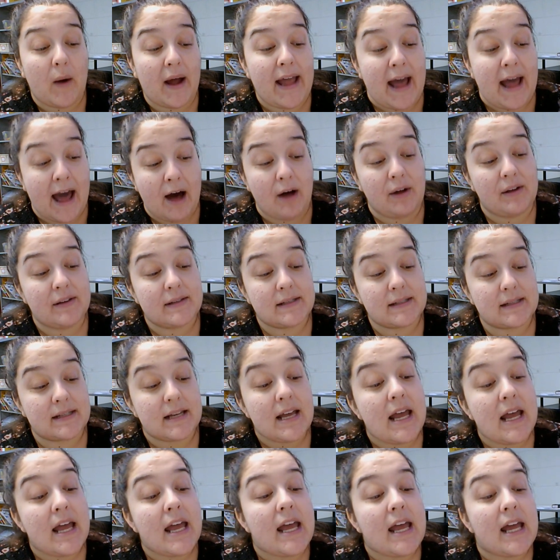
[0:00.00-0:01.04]
house.
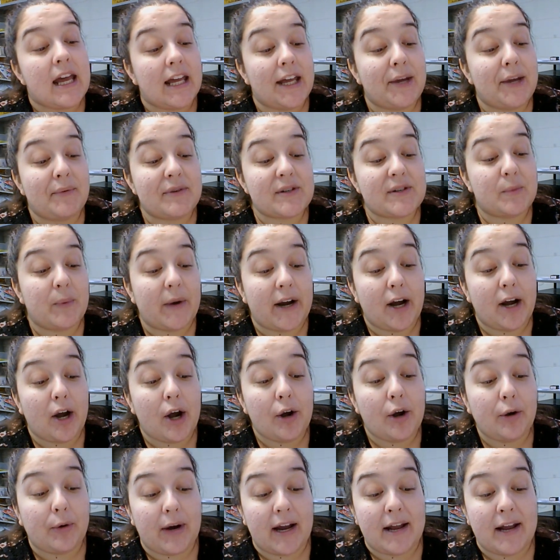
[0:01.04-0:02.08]
It was where
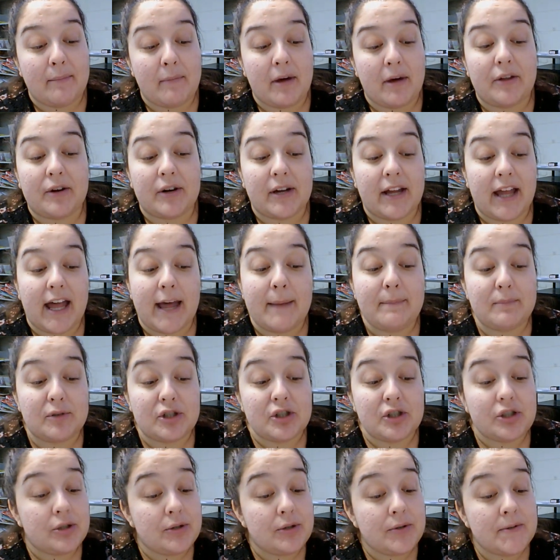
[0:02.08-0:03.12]
her grandmother kept
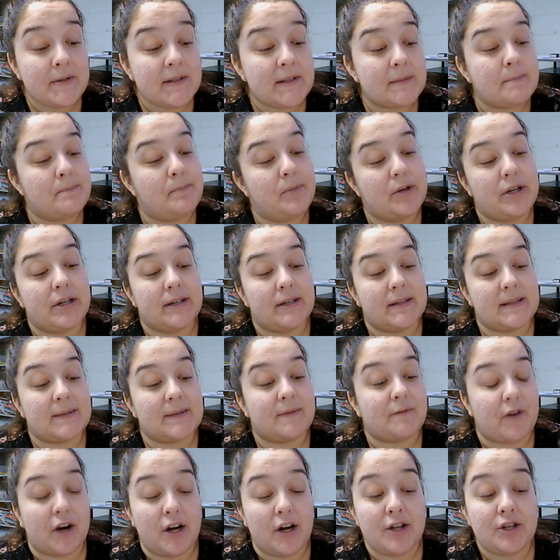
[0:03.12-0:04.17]
shoes, books,
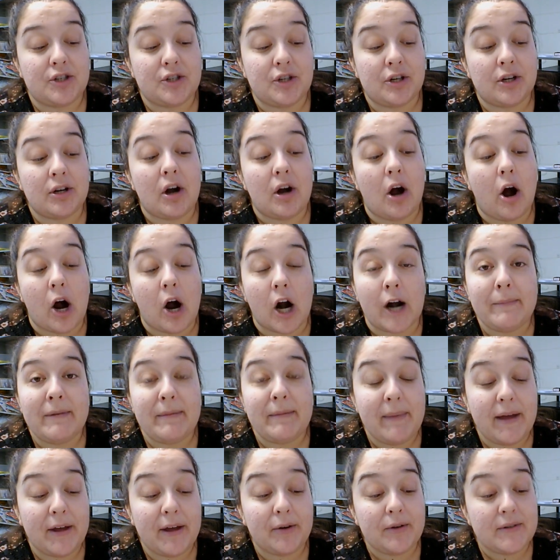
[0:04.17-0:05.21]
furniture, army
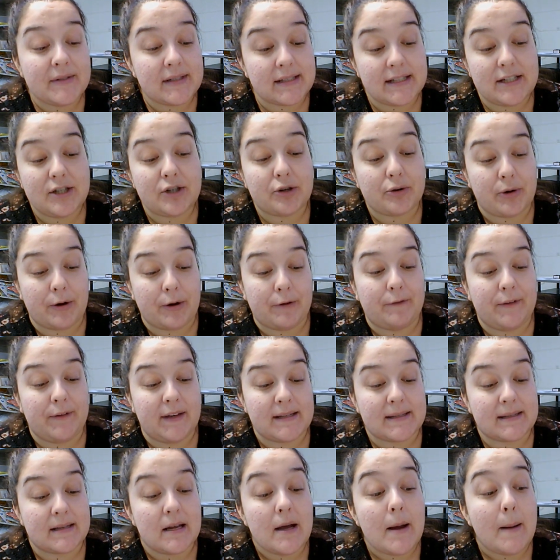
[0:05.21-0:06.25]
medals, and
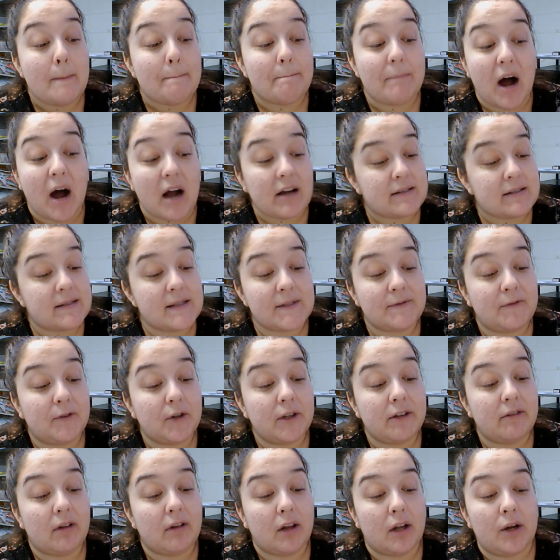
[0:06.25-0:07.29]
trophies, boxes
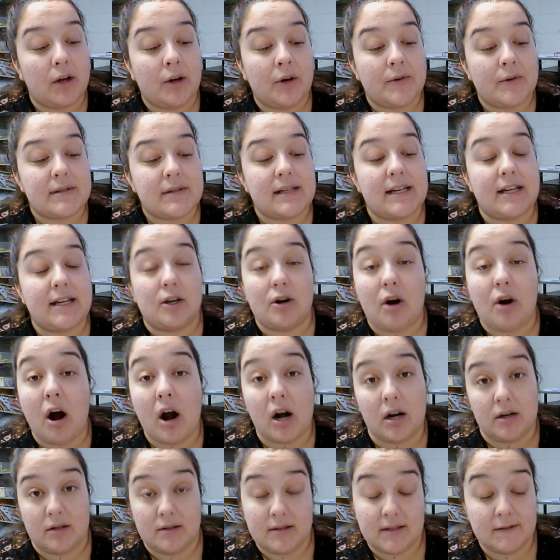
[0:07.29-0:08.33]
full of clothes, and
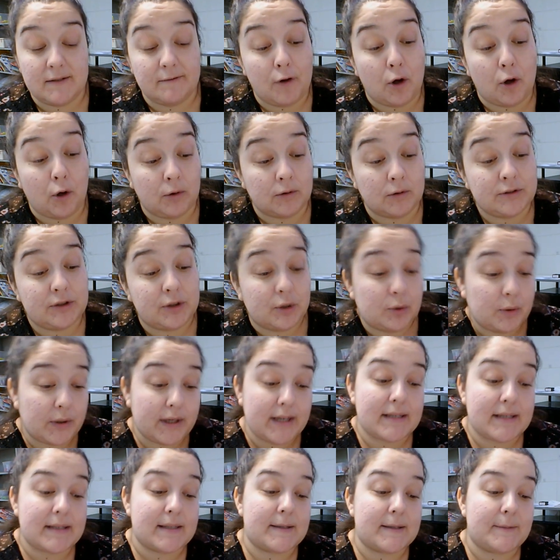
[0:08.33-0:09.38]
cartons of old
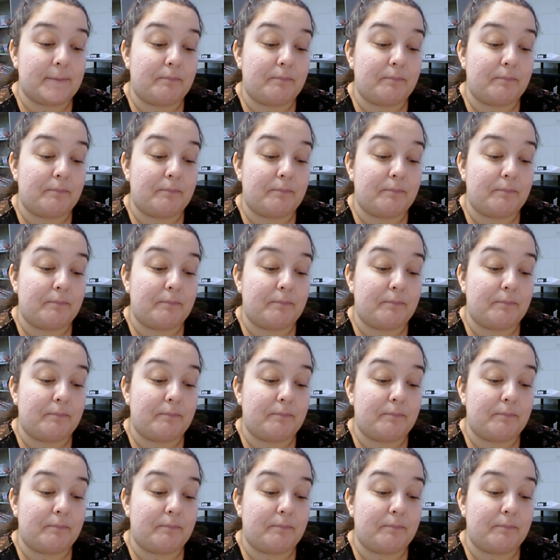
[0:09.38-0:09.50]
toys.